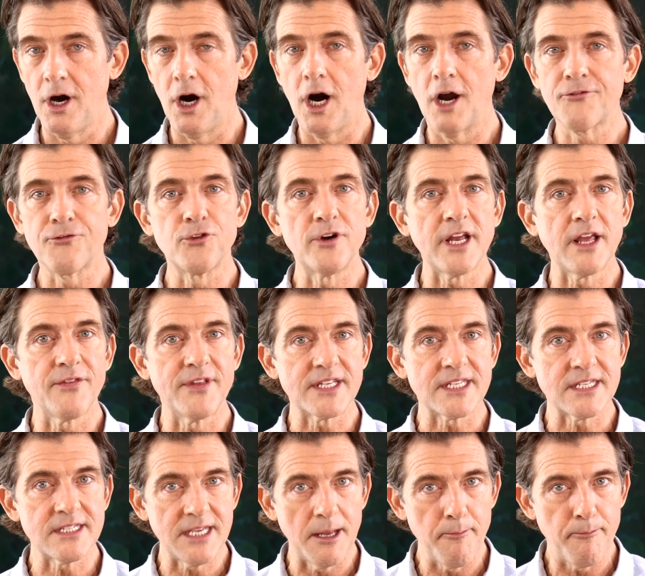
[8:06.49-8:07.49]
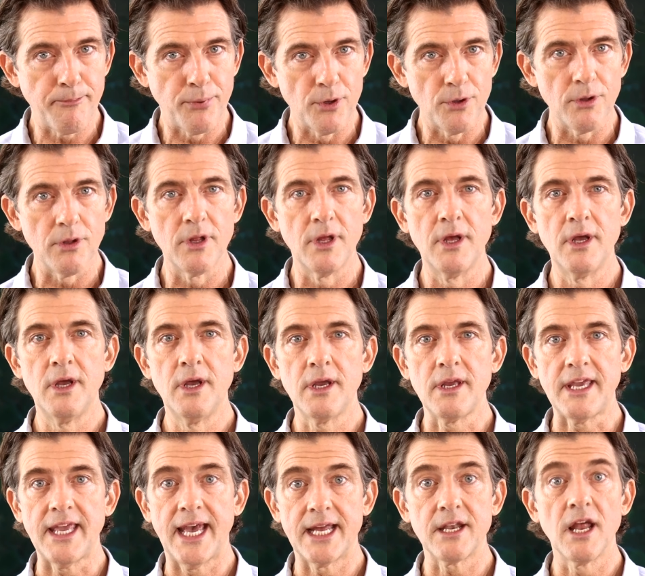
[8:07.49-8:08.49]
Offering this simple
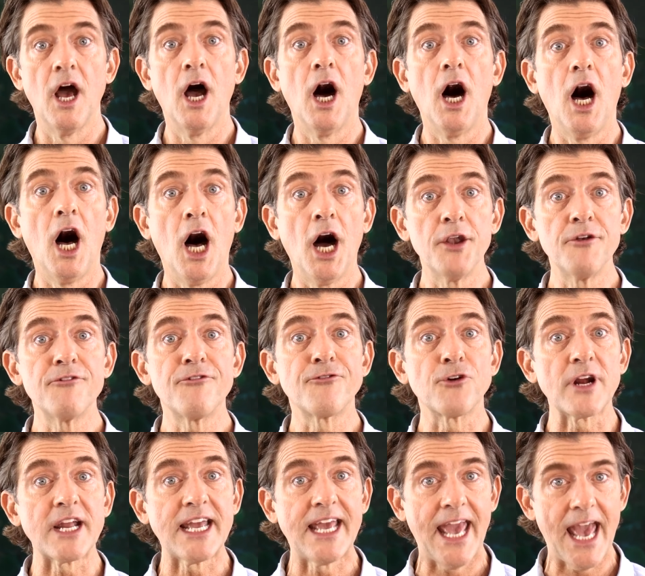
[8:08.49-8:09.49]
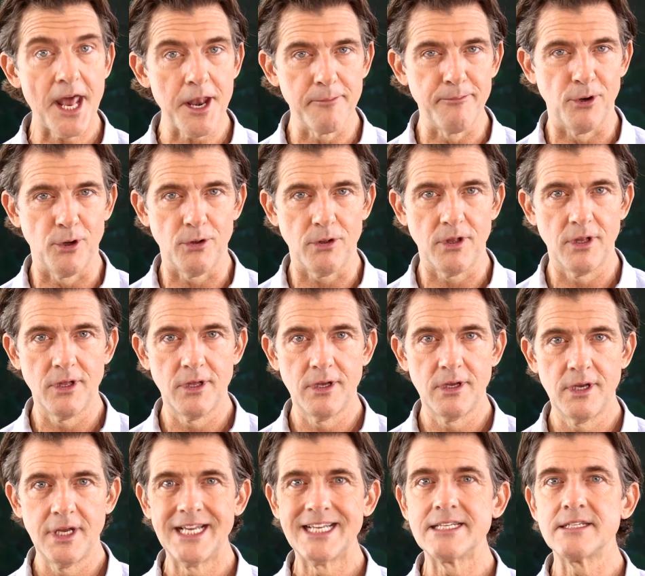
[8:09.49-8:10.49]
yet unforgettable
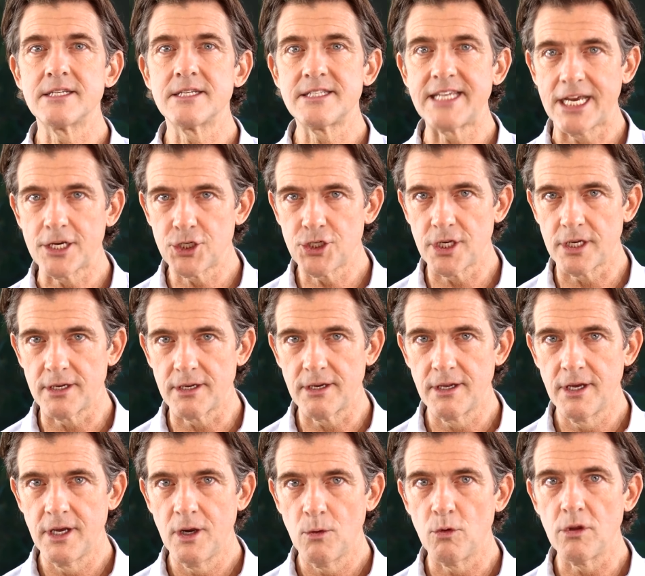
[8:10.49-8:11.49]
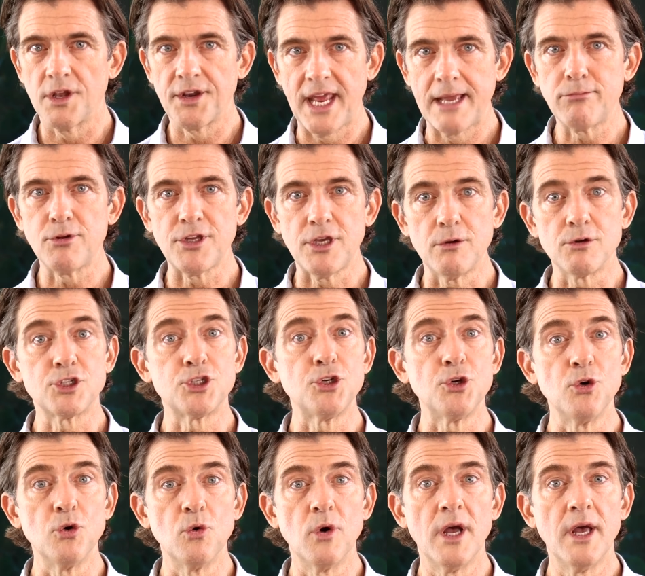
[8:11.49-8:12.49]
session will enable you
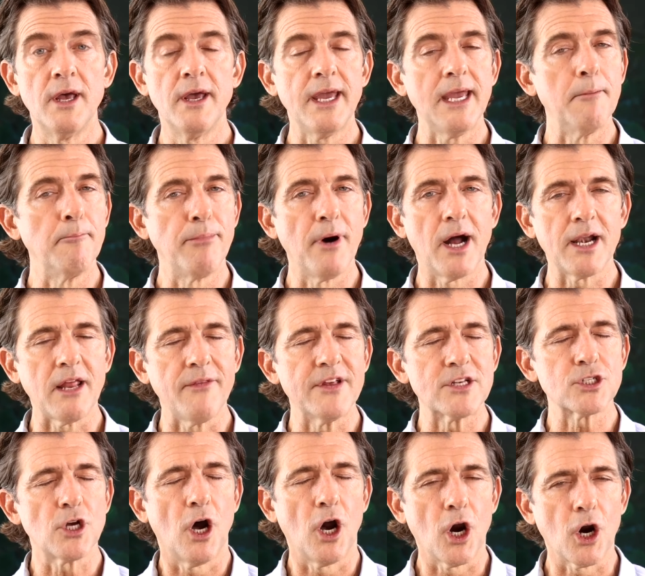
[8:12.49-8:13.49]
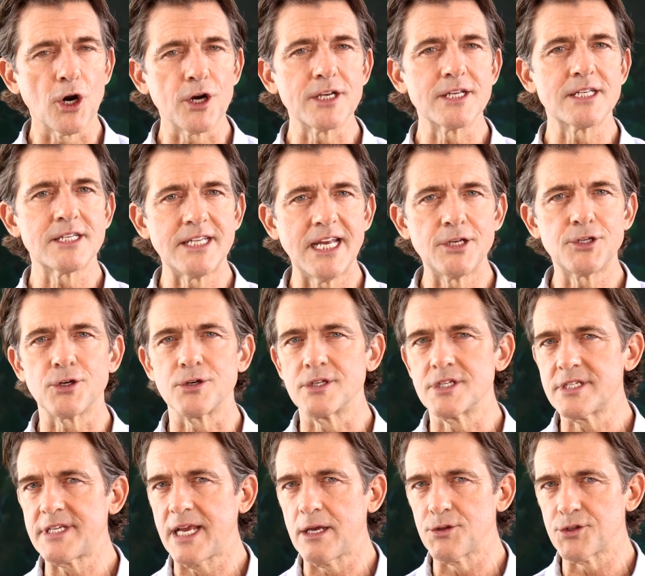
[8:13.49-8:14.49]
to embody this heart centered
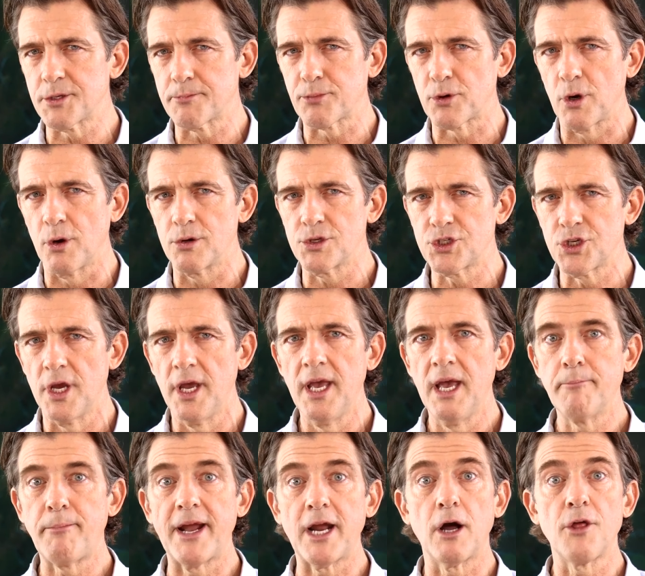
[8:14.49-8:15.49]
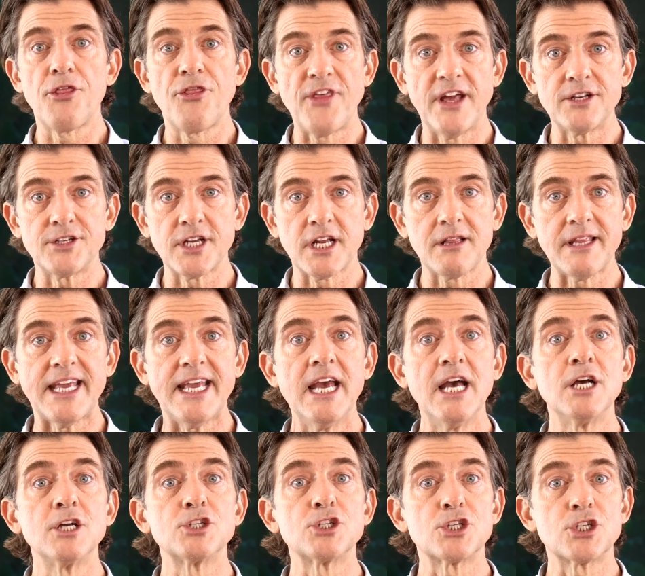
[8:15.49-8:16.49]
sales approach by authentically
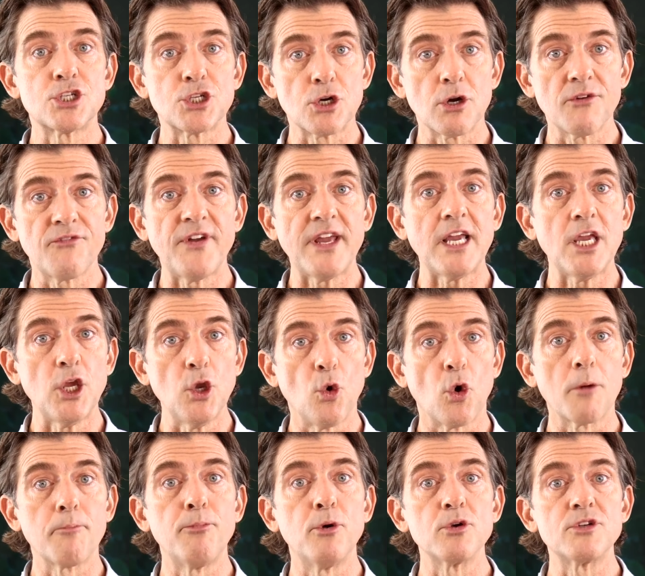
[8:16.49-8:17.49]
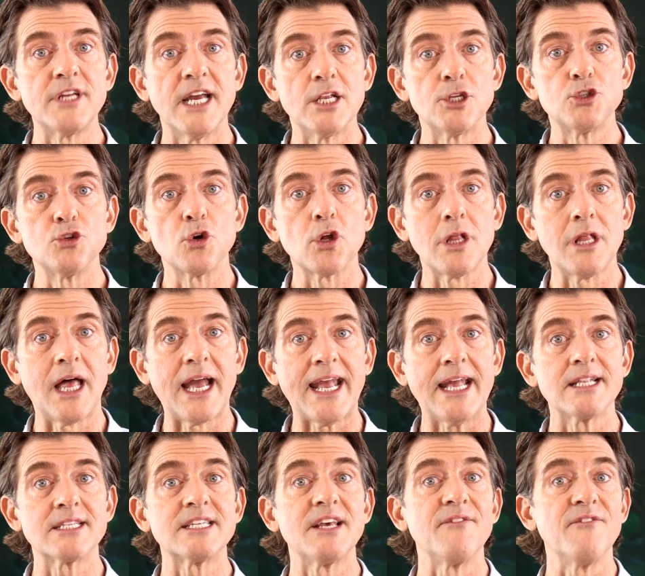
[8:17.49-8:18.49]
serving your potential
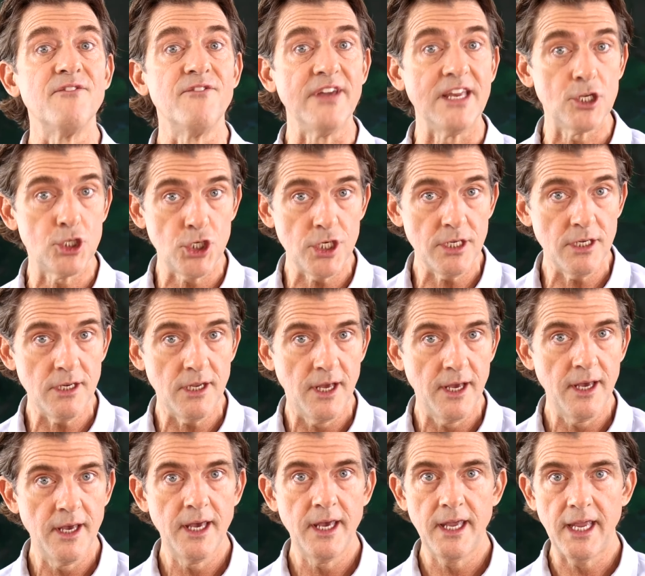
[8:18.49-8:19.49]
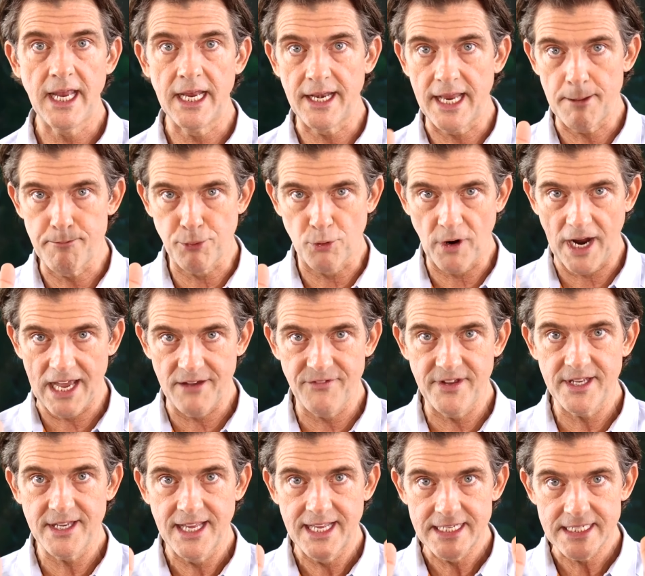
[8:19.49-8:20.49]
client's vision in a
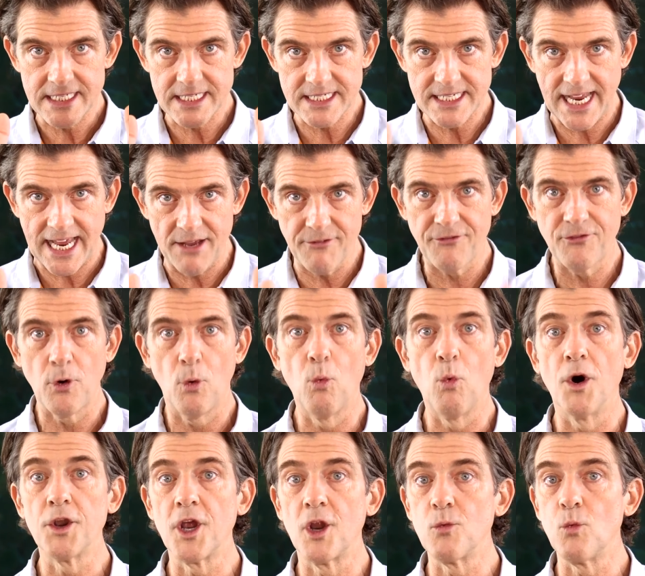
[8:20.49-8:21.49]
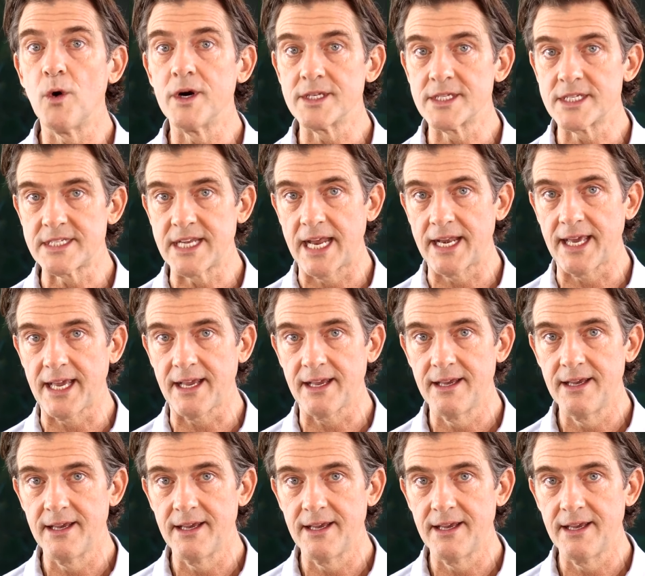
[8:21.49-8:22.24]
private, safe one on one setting.